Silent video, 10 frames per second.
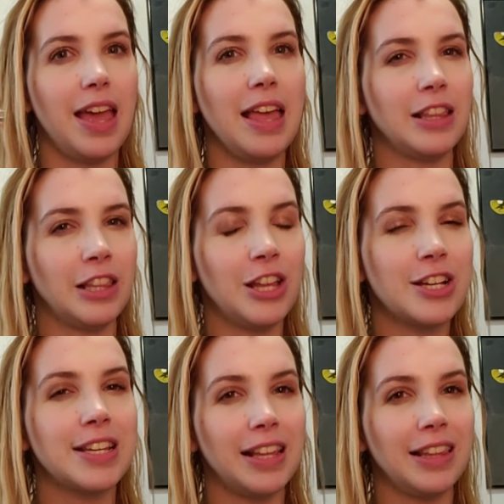it
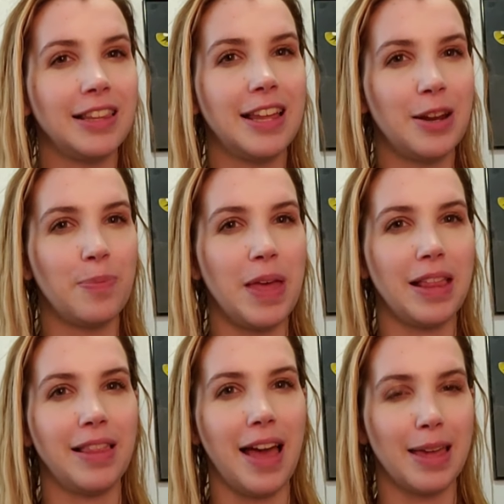looked a little bit
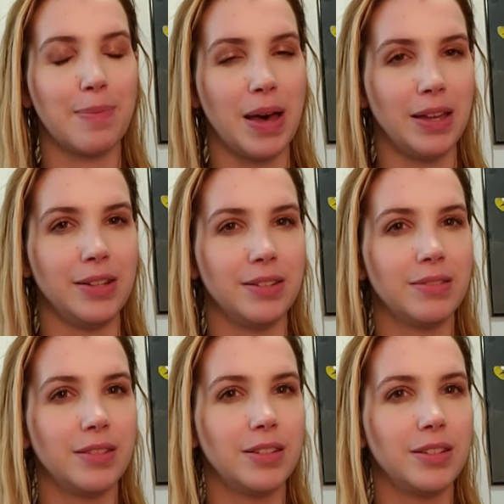like mud
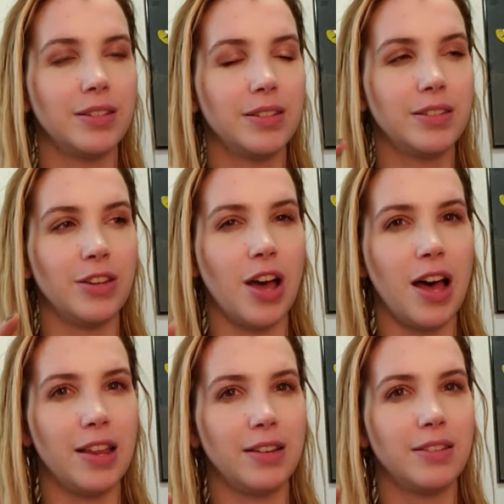
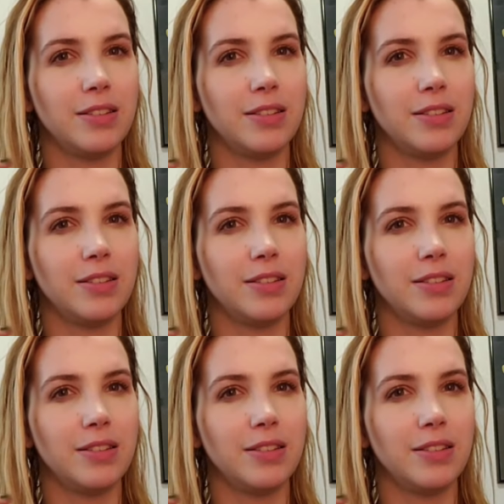not